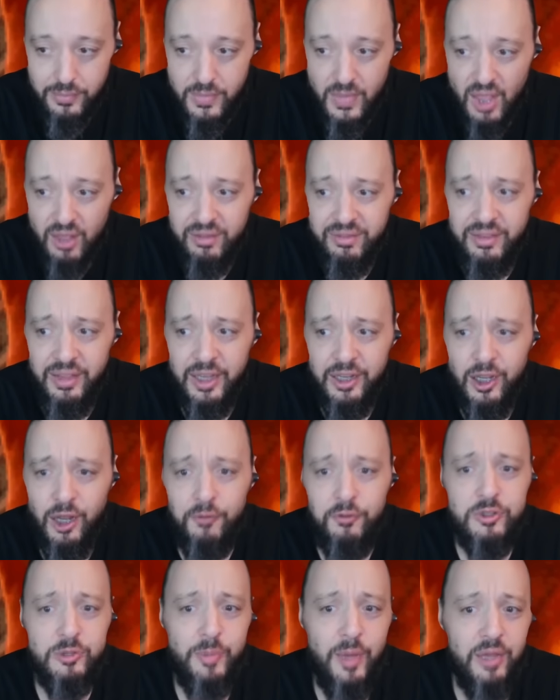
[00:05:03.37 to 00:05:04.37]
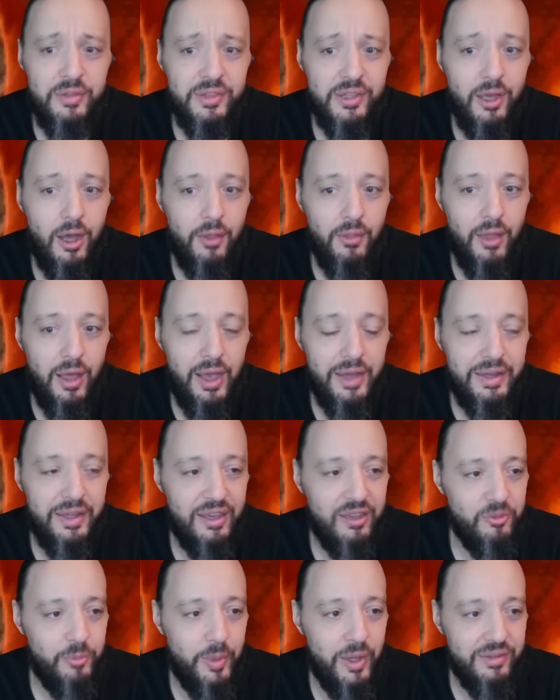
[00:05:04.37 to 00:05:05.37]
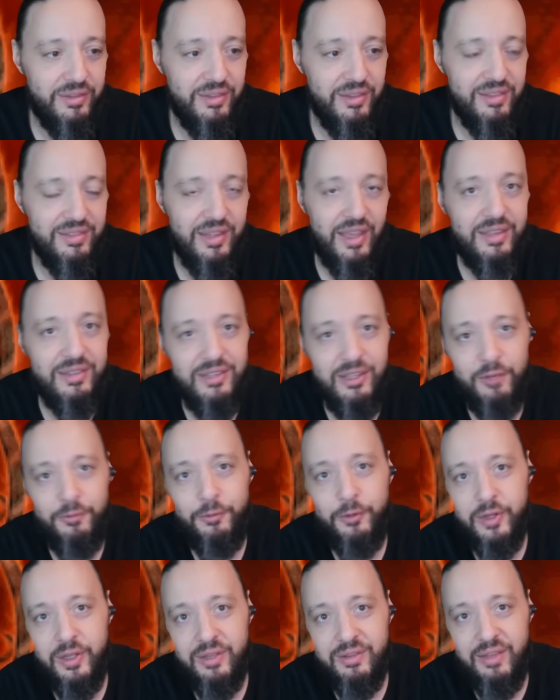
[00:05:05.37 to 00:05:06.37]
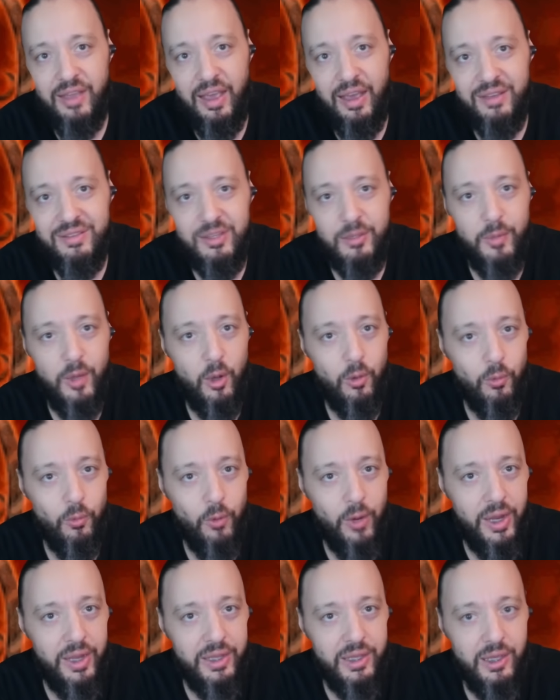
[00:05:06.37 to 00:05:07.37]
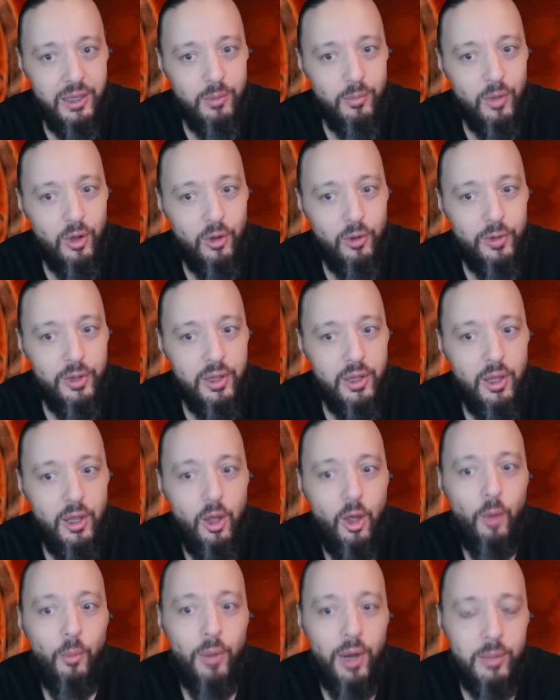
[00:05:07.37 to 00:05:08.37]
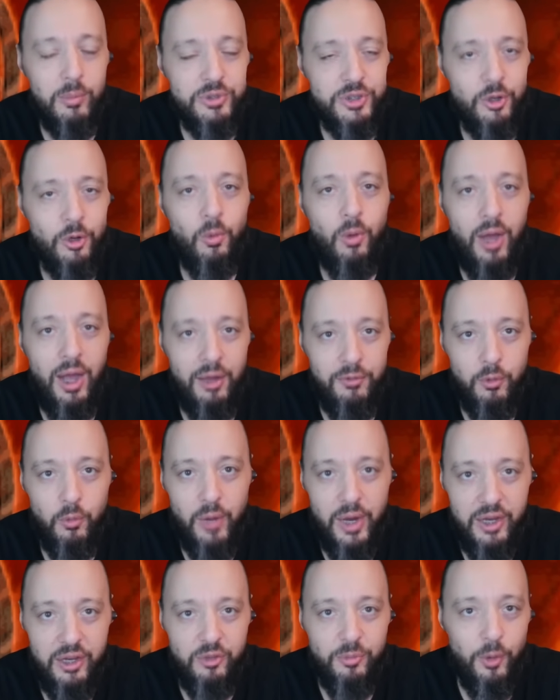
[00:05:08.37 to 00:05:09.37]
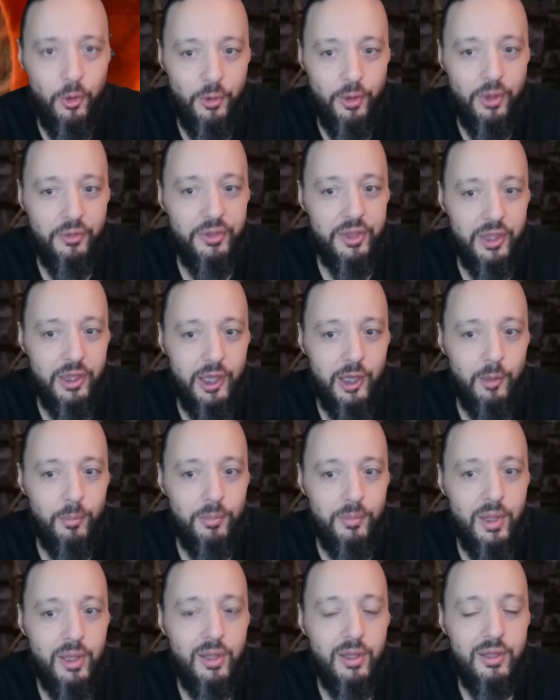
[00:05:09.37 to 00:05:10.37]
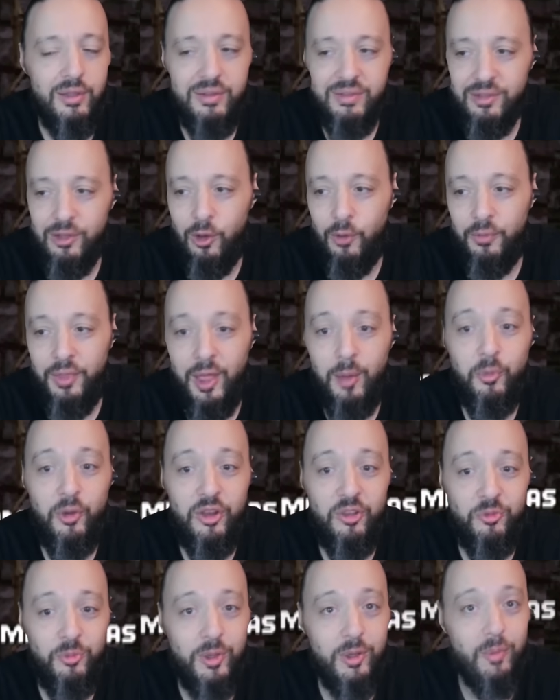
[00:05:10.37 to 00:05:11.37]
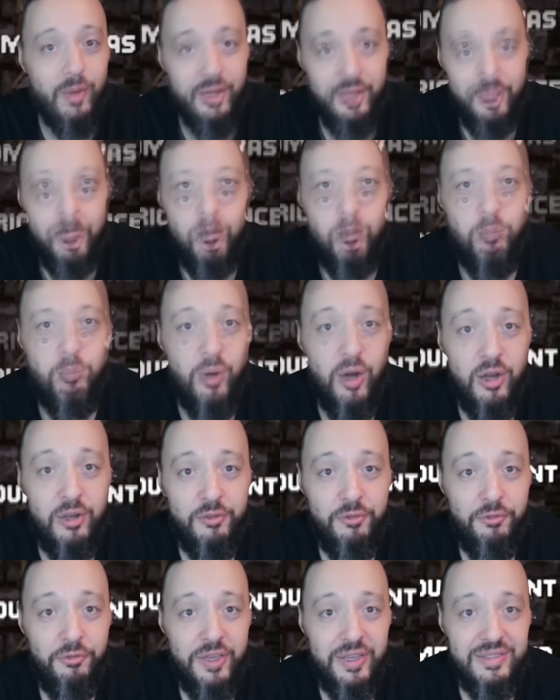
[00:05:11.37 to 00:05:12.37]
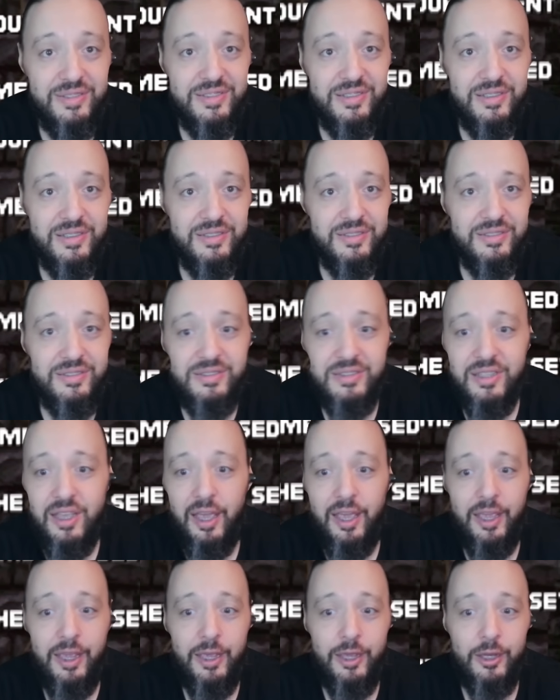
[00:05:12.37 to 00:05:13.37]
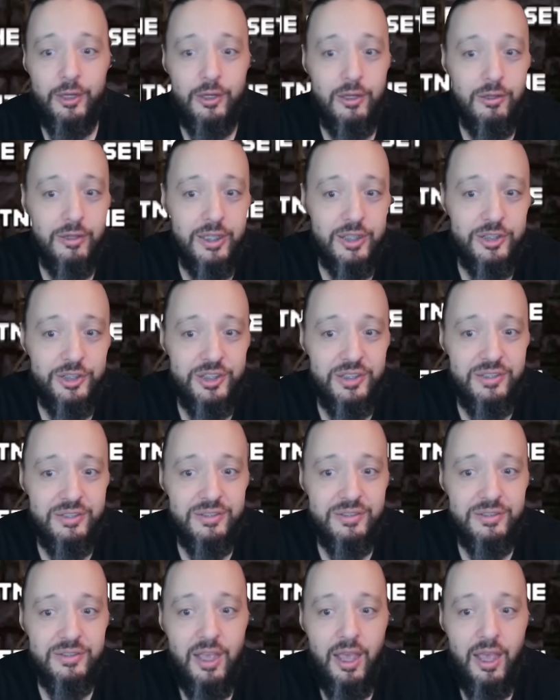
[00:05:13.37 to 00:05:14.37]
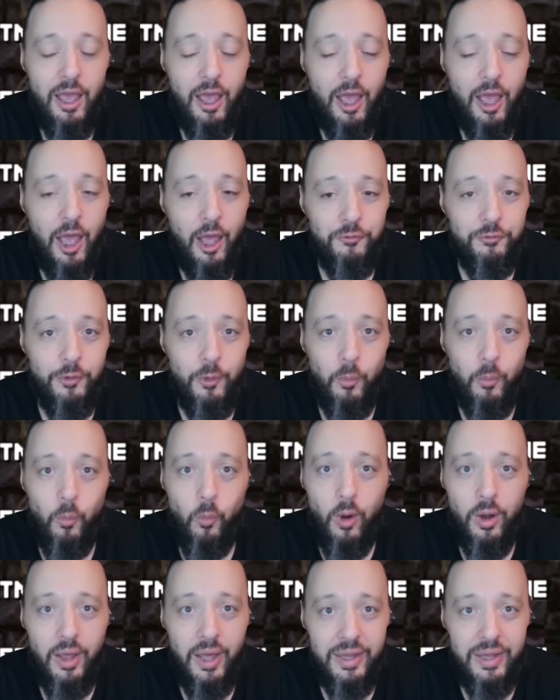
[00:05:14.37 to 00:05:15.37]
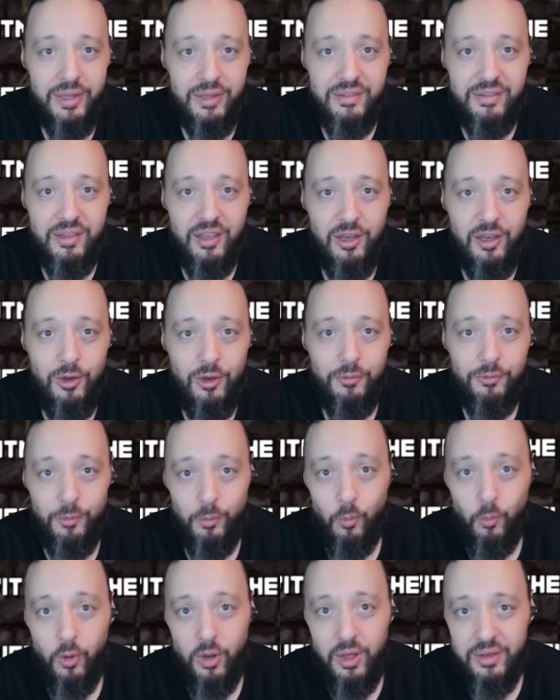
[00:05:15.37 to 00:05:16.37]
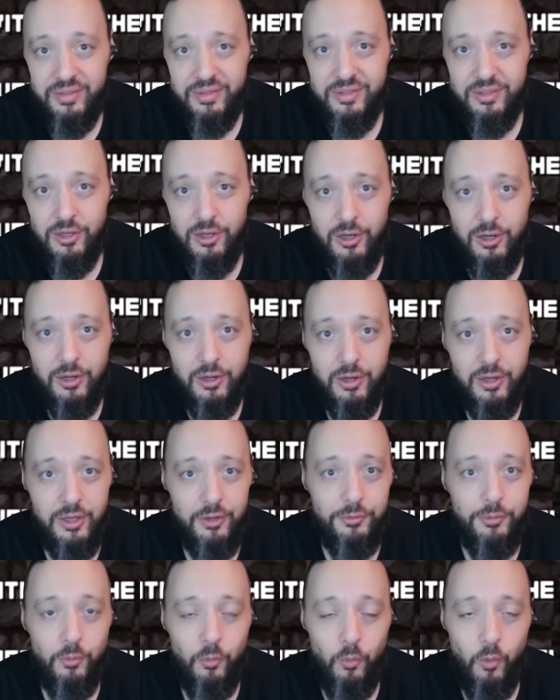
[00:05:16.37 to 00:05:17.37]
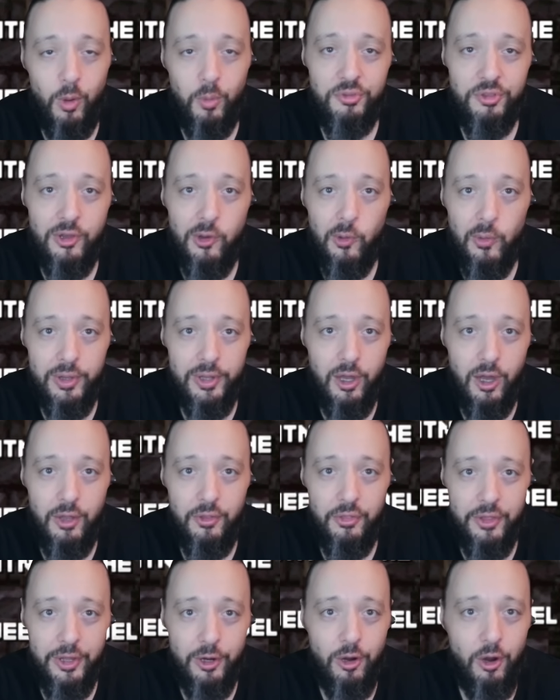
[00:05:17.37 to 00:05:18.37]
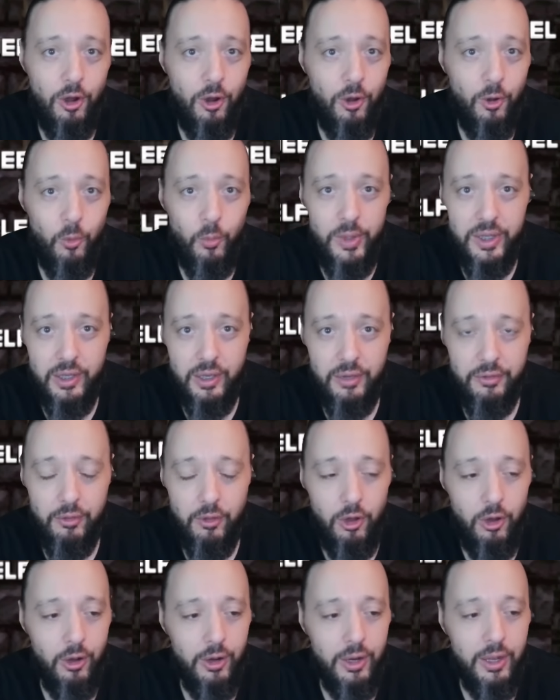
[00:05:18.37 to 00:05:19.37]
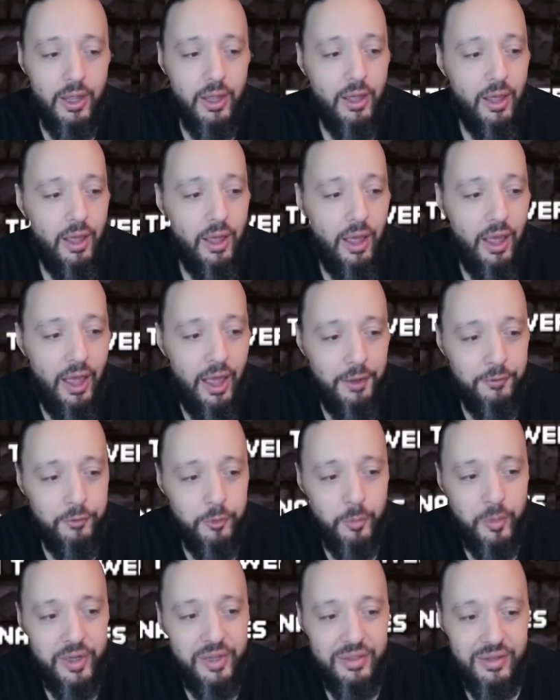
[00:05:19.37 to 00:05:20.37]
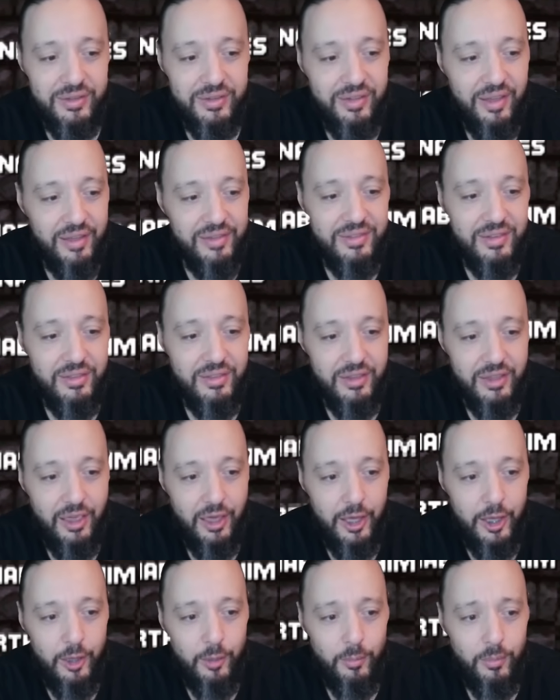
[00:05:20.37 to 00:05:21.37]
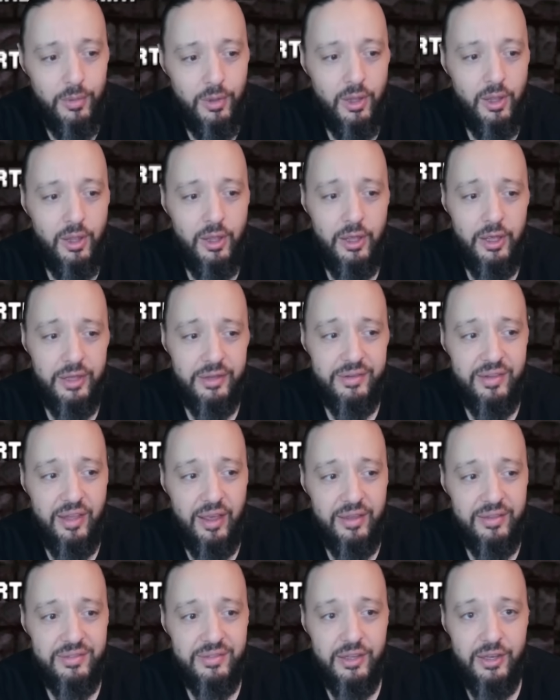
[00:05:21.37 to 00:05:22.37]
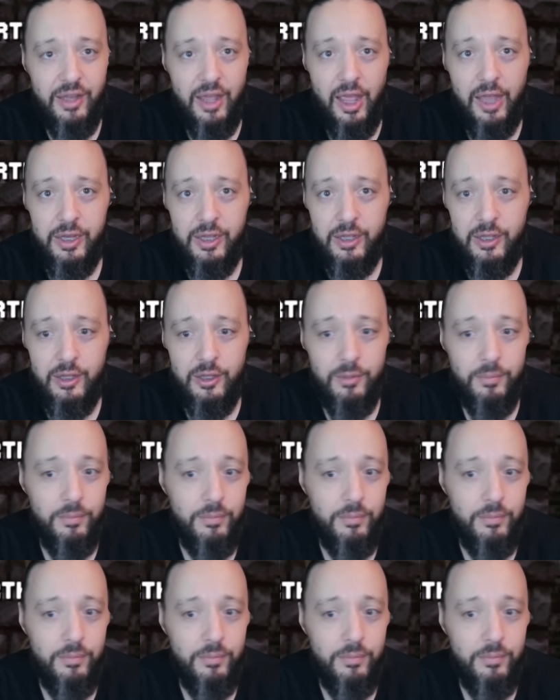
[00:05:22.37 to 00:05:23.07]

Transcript: So that covers about the online aspect of this. I did forget to ask about ranking mode, but I'm sure we'll have a ranked mode on the game. So that brings me to my next point. Bug fixes and glitches. From what I could tell, from what I saw, and from what was going on there all weekend long, everybody that tested the game and tested any